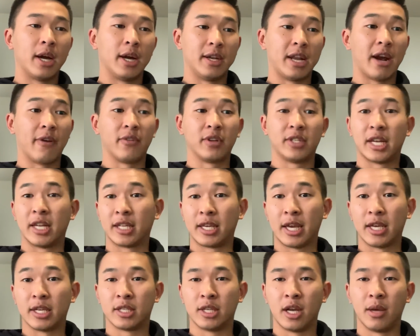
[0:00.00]
now for
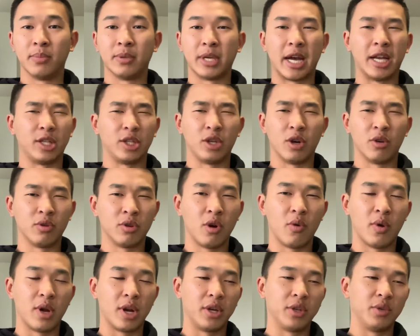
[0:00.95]
10K subs. I don't know
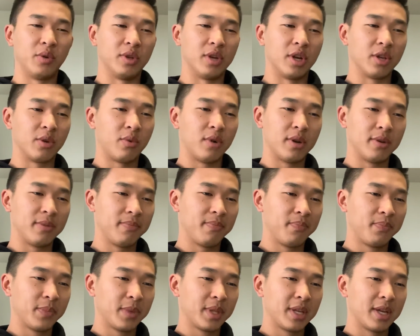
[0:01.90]
when I'll do another one.
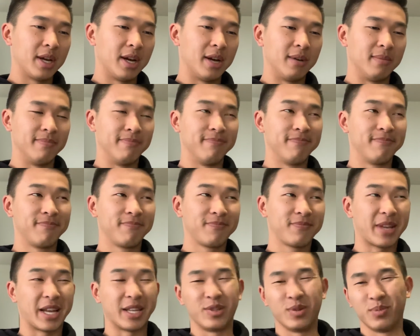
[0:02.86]

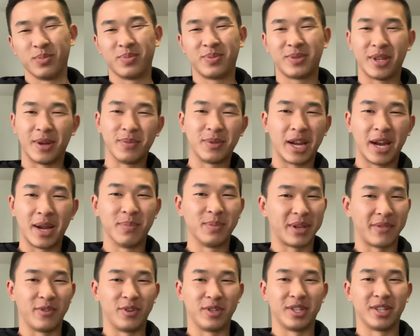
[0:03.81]
I do sometimes.
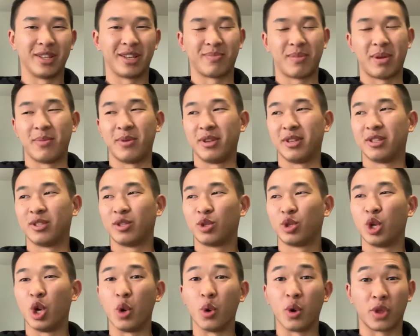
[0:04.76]
I've only done like maybe
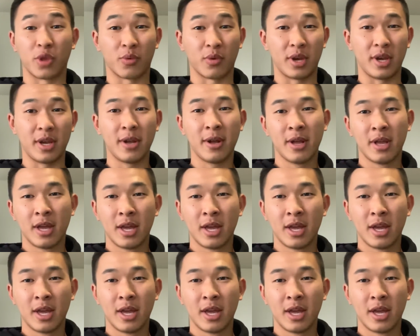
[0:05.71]
2 or 3.